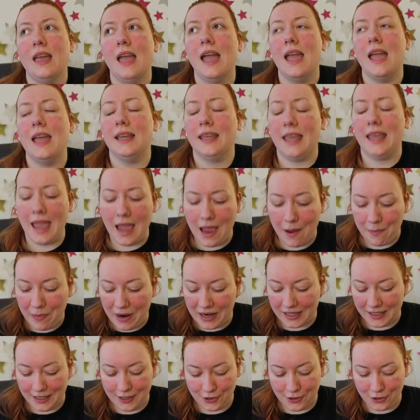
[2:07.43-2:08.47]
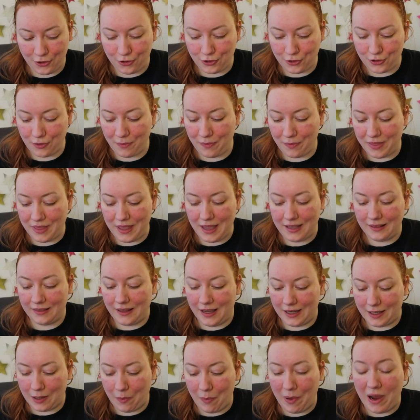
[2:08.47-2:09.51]
care package or something,
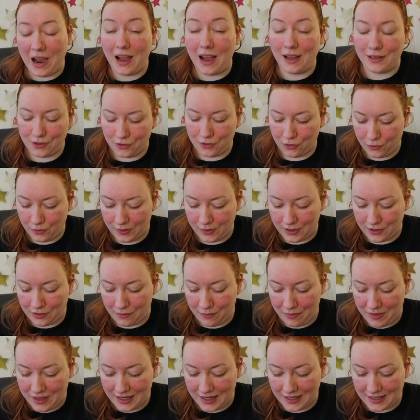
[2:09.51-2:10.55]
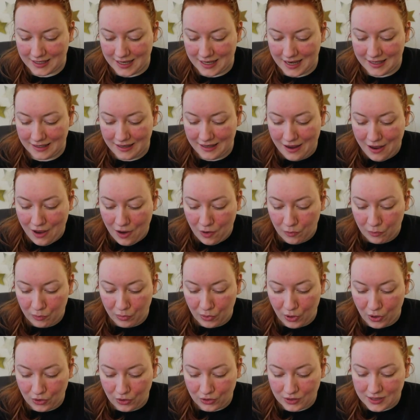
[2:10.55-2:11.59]
like a parcel with some things in,
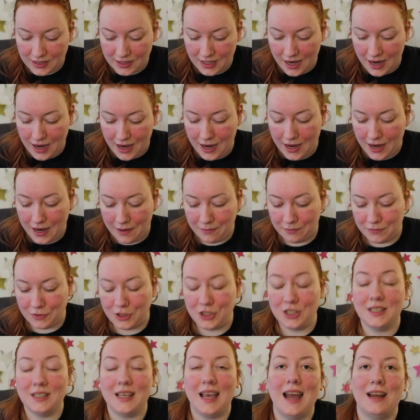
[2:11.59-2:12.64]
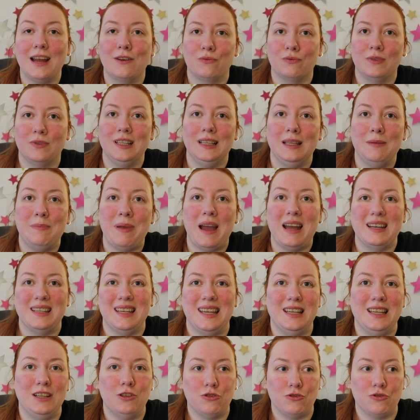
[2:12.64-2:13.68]
but she's had really bad
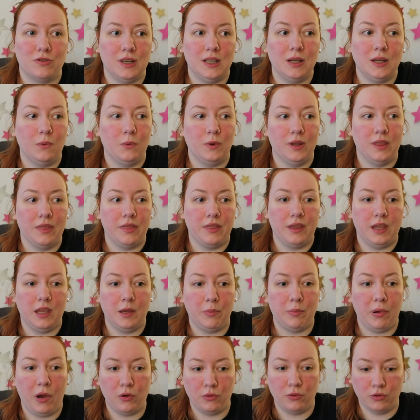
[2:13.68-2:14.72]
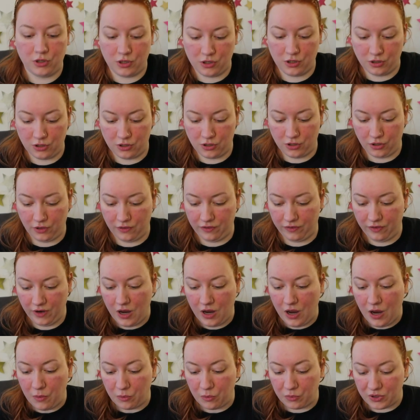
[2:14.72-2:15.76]
history with the post and stuff
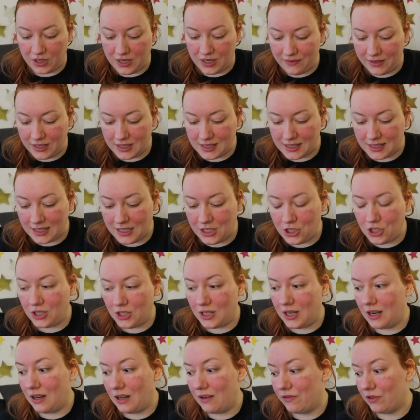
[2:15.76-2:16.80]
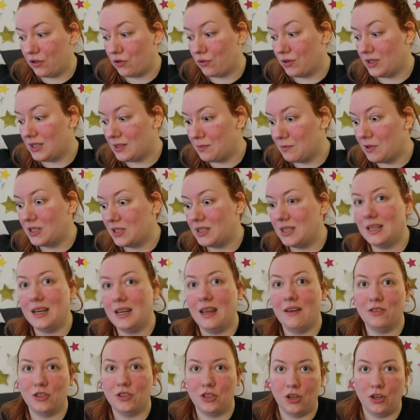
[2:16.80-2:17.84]
previously. She did it for Christmas, it
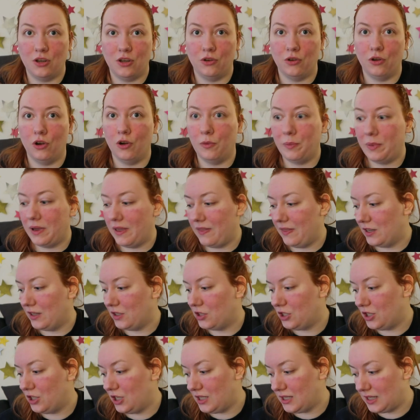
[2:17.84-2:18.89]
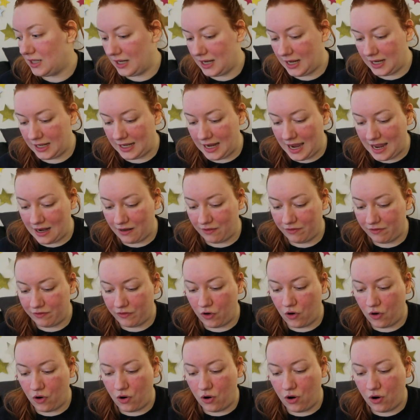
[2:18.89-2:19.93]
never turned up, and then she did it again
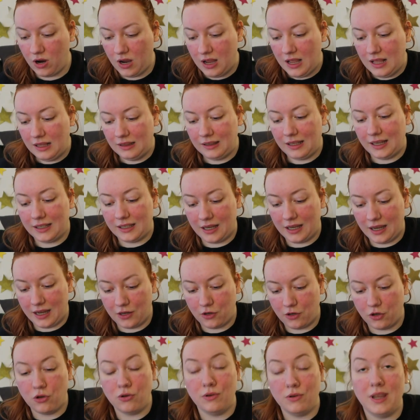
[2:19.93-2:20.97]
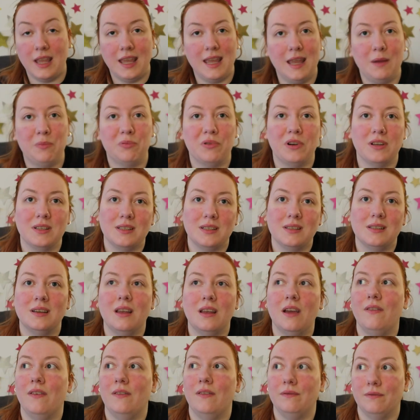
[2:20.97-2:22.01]
for like a New Year
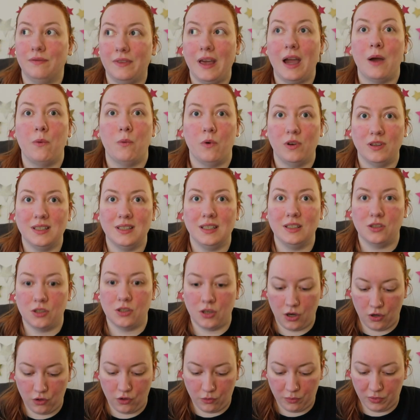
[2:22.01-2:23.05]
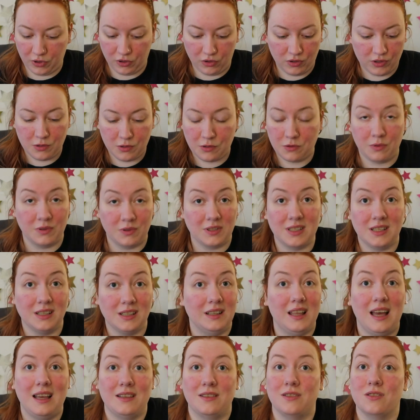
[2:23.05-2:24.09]
present. That one did turn up, the Christmas one
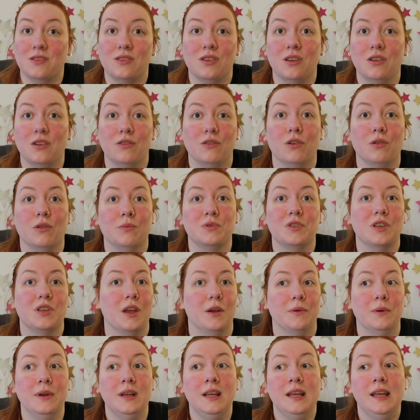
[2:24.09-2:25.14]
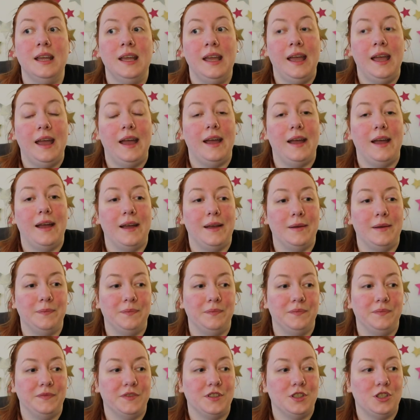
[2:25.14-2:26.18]
still hasn't turned up, so
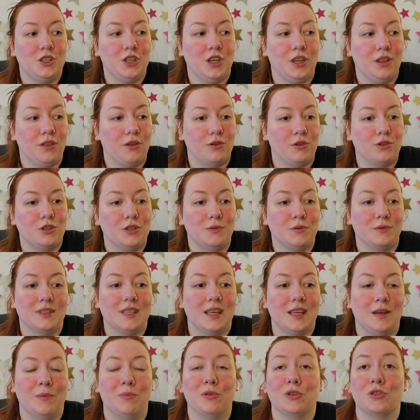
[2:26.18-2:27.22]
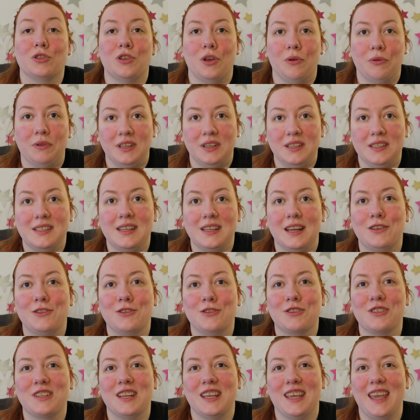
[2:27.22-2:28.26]
she thought she would send a book token instead,
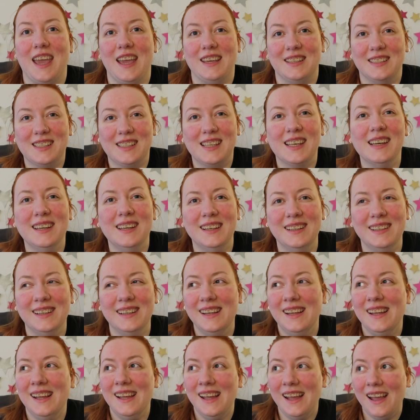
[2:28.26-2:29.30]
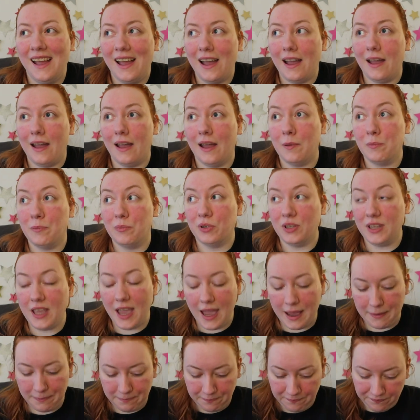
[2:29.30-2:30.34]
just in case. But
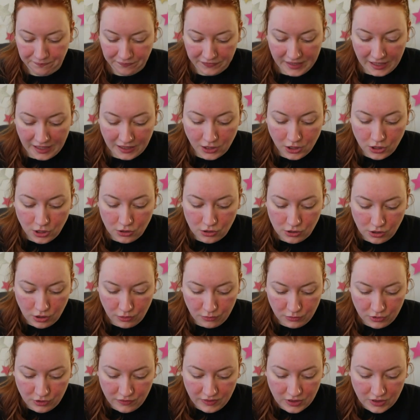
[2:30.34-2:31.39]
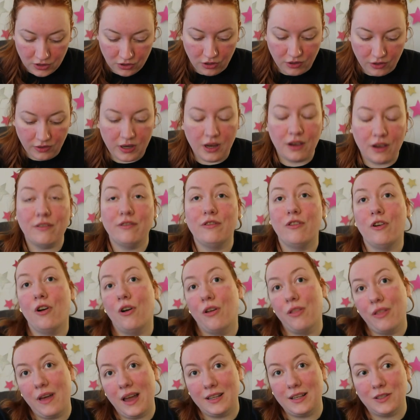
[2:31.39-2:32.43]
yeah, thank you so much, Victoria,
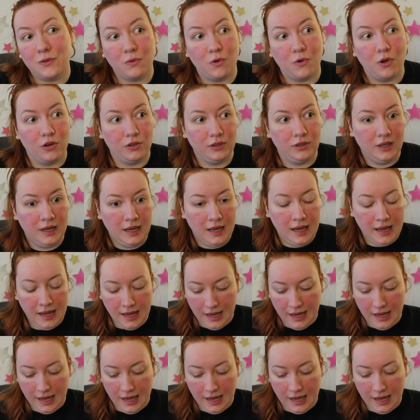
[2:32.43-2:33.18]
for that one.